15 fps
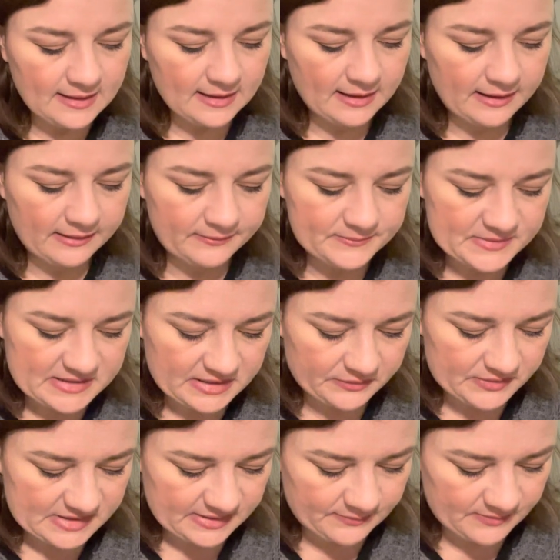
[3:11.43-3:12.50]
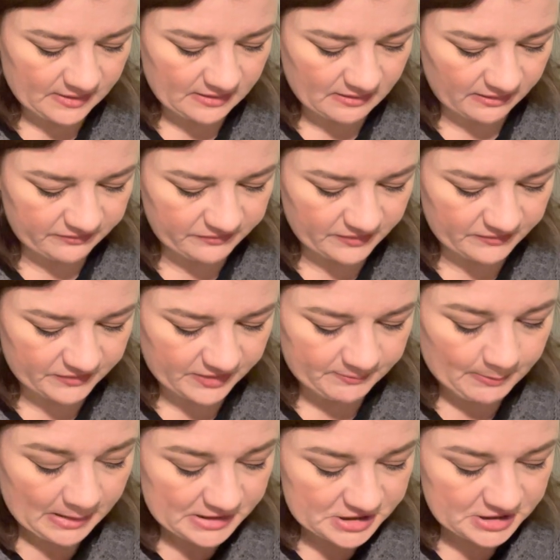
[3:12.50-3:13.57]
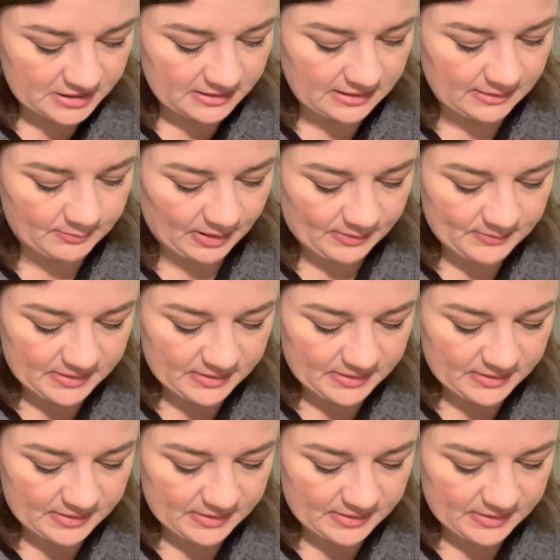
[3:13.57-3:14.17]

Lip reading: So it's something that I feel very passionately about.